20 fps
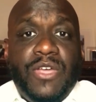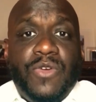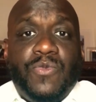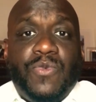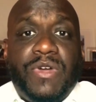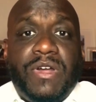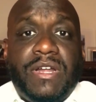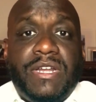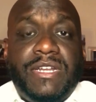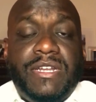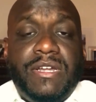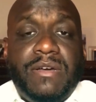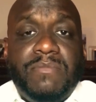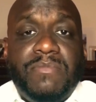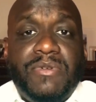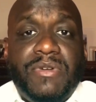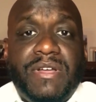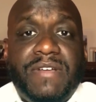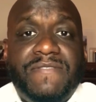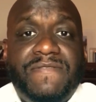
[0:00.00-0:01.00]
where a
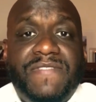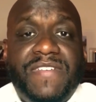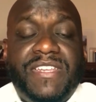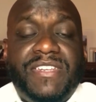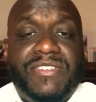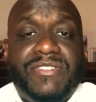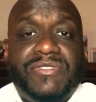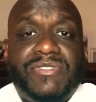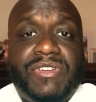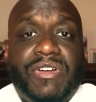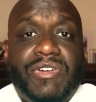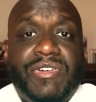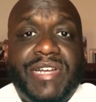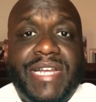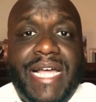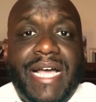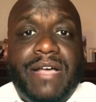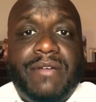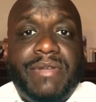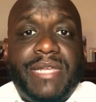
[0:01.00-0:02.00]
number of vendors are
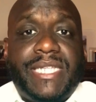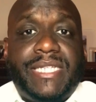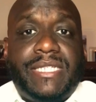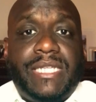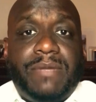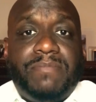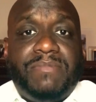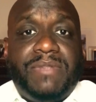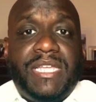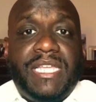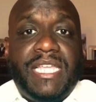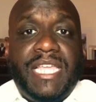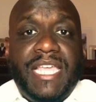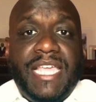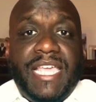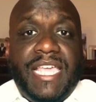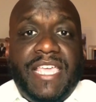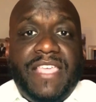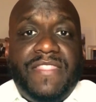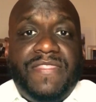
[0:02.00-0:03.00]
now accepting
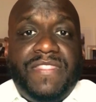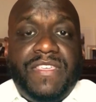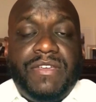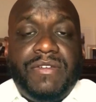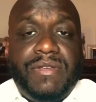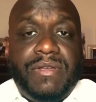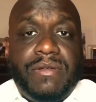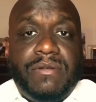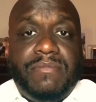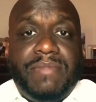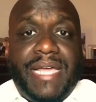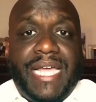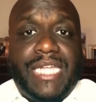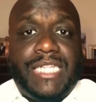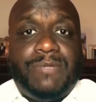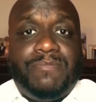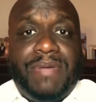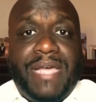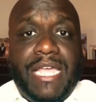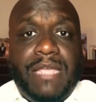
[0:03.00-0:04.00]
Ethereum
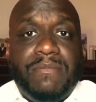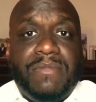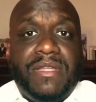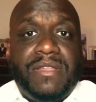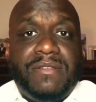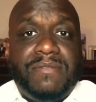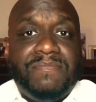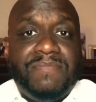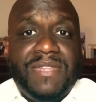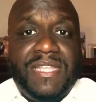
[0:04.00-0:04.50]
as payment,